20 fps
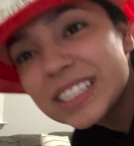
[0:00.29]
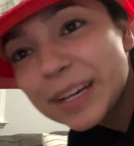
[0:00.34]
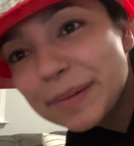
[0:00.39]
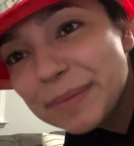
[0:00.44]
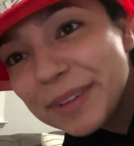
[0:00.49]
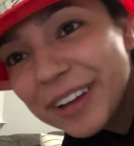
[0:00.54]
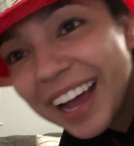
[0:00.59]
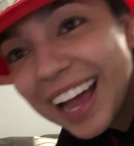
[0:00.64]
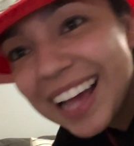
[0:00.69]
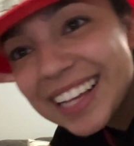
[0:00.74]
up
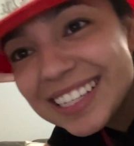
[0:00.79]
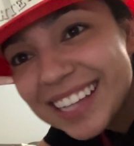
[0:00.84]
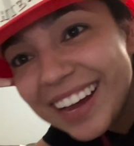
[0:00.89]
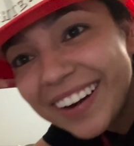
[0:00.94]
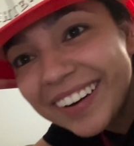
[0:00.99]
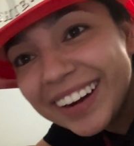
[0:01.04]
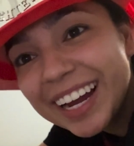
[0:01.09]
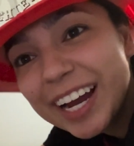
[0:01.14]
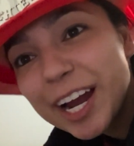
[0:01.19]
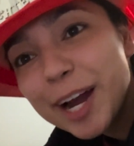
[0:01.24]
you guys,
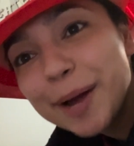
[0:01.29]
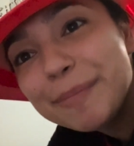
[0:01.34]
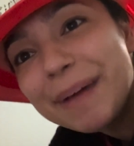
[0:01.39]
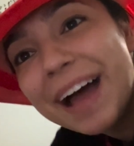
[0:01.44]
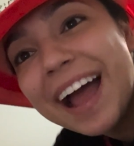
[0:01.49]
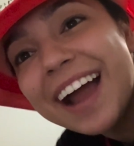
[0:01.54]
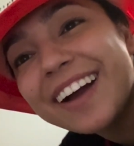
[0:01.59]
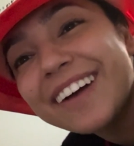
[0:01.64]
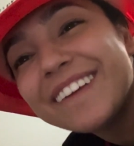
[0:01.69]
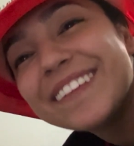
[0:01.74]
Saira here
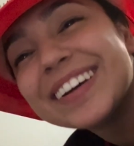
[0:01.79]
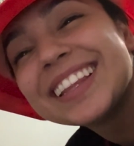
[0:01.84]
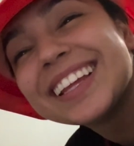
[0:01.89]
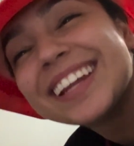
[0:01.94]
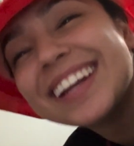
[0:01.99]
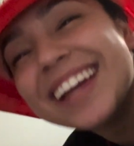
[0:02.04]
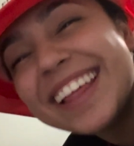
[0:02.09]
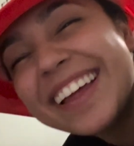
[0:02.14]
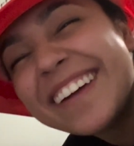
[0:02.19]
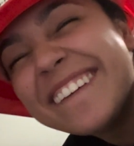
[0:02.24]
back with
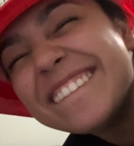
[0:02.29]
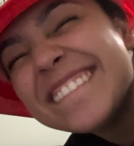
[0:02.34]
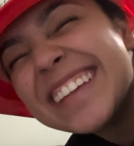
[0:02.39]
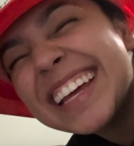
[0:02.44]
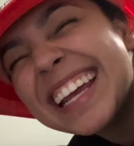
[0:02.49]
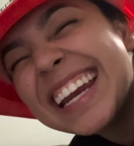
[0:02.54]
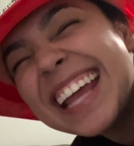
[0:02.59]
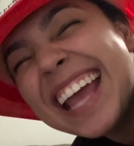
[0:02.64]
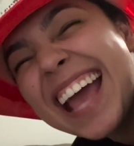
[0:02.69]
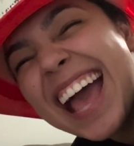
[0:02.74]
another
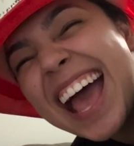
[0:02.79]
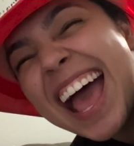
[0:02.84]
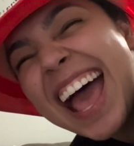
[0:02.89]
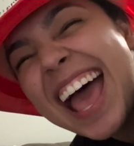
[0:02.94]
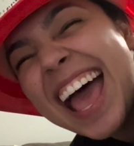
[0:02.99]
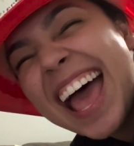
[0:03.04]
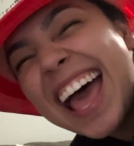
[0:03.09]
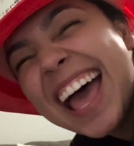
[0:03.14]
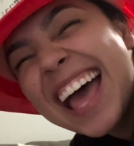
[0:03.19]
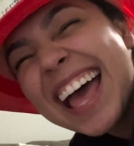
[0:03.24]
video
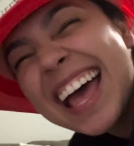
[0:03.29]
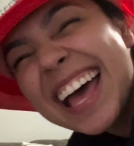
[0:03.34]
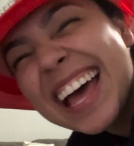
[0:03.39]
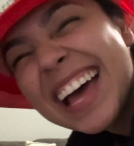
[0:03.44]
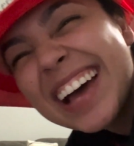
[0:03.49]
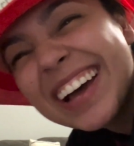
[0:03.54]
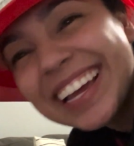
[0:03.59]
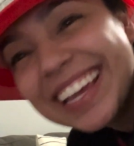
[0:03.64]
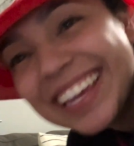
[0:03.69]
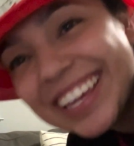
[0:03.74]

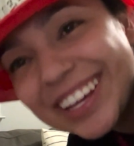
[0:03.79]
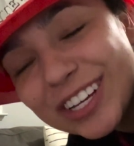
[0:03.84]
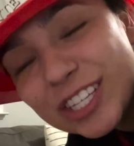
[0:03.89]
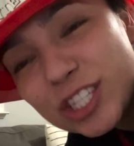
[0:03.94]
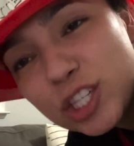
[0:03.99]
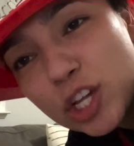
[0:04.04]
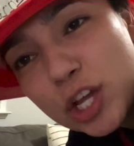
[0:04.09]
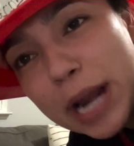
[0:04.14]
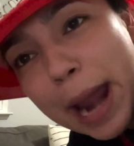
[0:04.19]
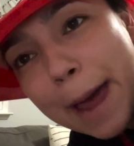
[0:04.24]
y yo
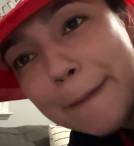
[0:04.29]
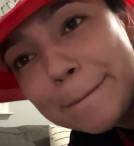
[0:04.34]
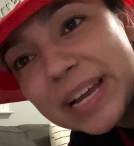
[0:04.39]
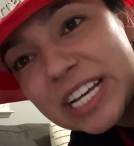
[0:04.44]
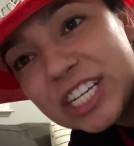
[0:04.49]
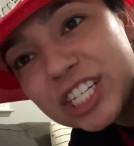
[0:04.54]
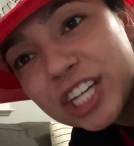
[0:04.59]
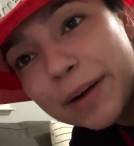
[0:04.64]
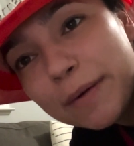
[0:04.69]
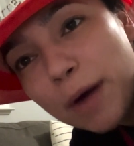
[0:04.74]
soy una
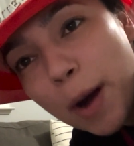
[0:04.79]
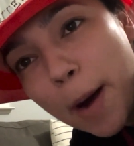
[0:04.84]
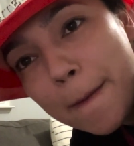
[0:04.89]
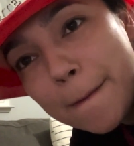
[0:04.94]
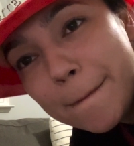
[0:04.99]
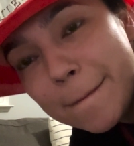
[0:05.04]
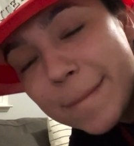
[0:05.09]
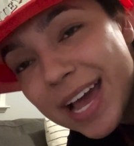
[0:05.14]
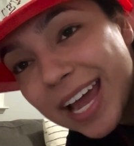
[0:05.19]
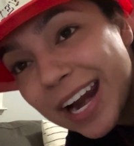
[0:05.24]
pinche
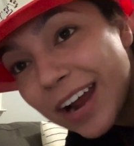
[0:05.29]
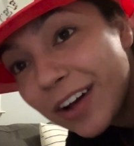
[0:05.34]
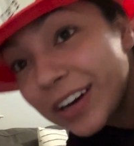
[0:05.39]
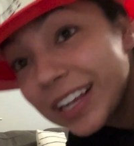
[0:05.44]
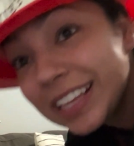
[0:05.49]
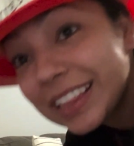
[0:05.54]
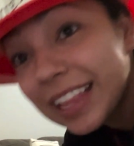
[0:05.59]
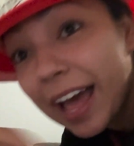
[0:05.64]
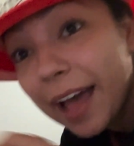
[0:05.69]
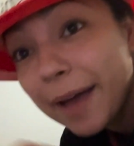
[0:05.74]
bombera
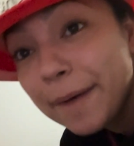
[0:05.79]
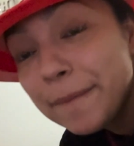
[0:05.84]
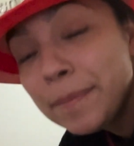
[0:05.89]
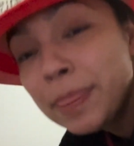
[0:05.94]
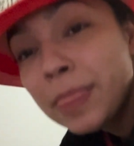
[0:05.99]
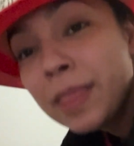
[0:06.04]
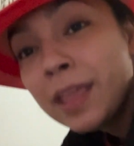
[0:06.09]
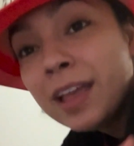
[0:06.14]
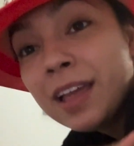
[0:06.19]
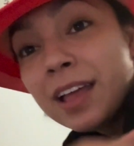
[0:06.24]
ahorita
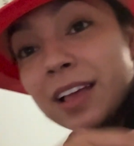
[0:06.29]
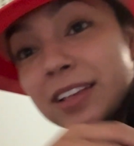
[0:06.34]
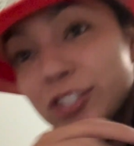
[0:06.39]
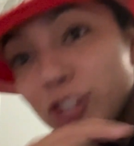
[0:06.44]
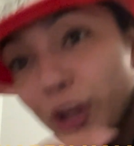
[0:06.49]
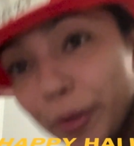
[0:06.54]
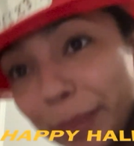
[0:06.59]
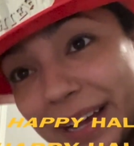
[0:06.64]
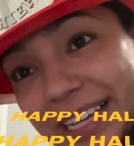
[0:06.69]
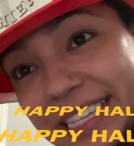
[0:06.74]

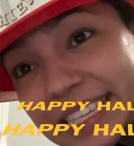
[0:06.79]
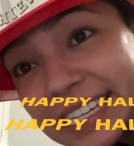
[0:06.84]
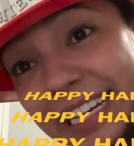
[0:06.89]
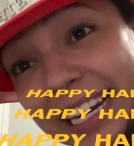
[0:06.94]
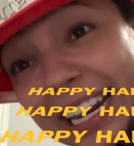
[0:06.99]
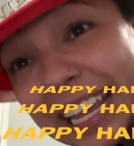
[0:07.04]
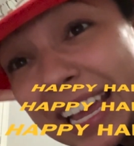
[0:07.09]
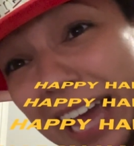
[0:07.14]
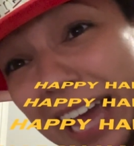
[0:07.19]
So basically